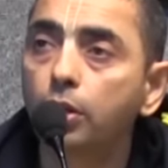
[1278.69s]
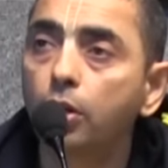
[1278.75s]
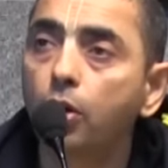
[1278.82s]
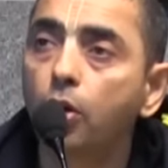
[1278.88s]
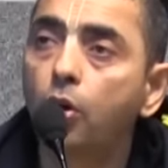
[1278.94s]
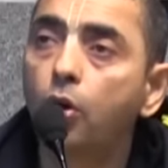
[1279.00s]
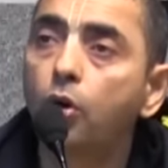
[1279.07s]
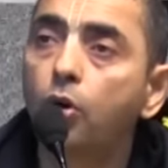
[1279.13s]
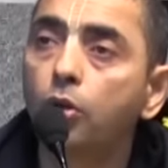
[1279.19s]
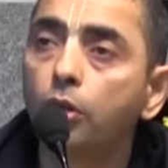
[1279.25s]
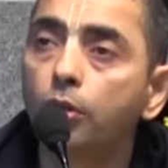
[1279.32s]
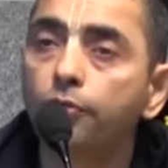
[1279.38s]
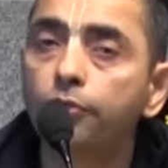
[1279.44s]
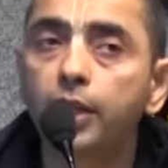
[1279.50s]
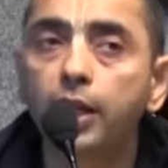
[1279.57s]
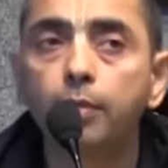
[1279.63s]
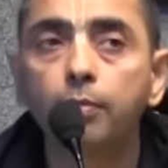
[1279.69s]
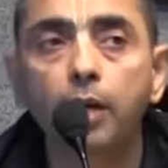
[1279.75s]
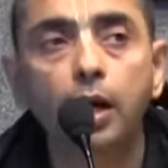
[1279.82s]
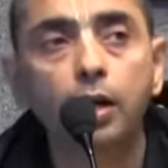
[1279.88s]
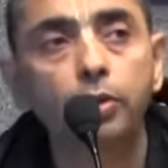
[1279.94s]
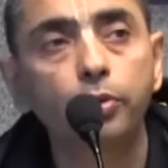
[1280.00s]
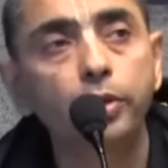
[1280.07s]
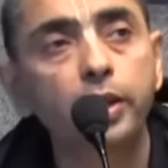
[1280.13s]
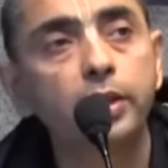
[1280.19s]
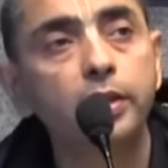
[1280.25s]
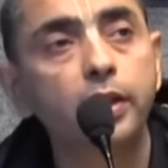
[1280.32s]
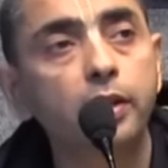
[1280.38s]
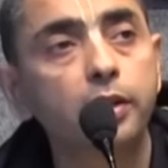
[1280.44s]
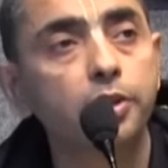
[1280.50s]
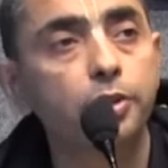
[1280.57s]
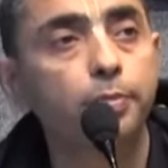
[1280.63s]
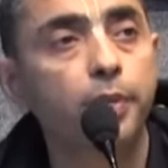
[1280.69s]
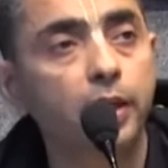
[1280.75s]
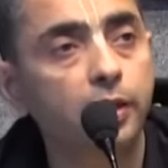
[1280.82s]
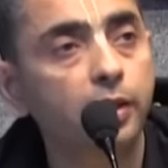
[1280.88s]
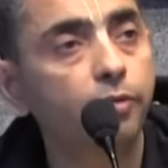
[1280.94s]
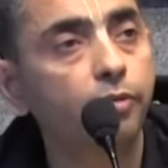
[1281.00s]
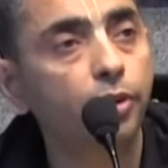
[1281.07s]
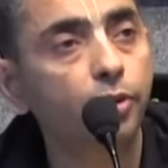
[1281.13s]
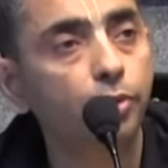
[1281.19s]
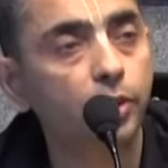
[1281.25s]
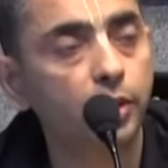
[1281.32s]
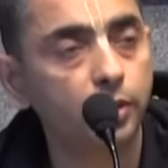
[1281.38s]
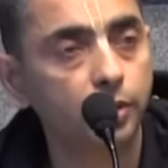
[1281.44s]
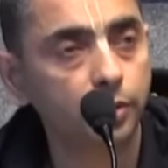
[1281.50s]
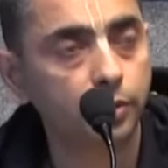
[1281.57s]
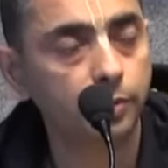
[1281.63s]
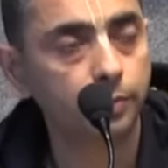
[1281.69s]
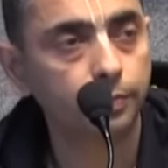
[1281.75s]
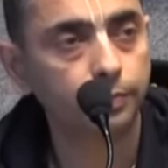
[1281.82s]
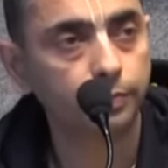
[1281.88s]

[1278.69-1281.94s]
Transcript: All of them are doing their respective duties.